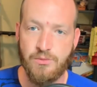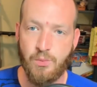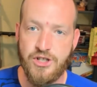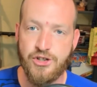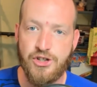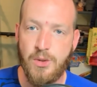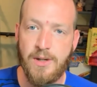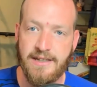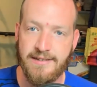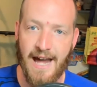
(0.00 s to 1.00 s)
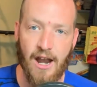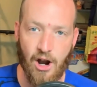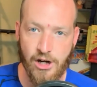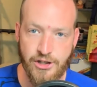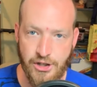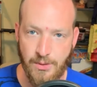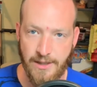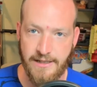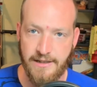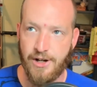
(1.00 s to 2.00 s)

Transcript: What you're doing is not arguing.